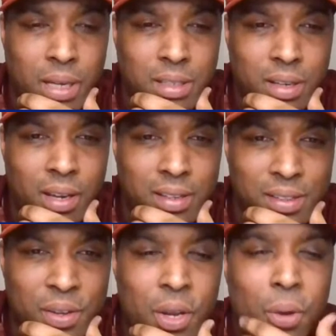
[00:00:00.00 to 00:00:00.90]
Man
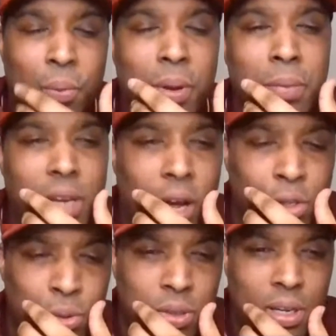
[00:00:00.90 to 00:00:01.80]
United. Wait a minute. Are
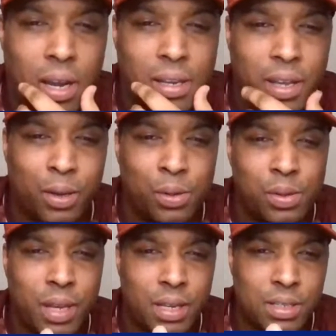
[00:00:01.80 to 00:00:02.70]
you the guy that
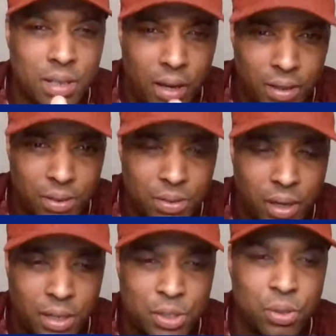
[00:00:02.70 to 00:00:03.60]
is kind of
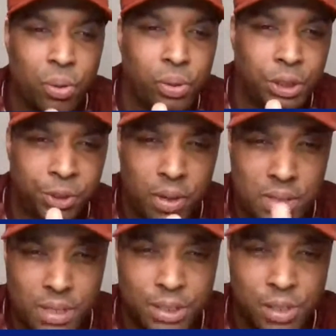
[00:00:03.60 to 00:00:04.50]
like slowly
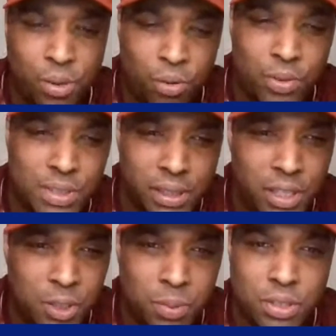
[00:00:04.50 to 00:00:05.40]
transitioning over to Leeds
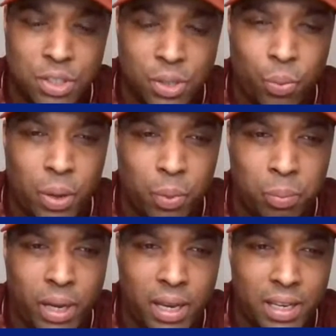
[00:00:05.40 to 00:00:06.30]
because of the way we play?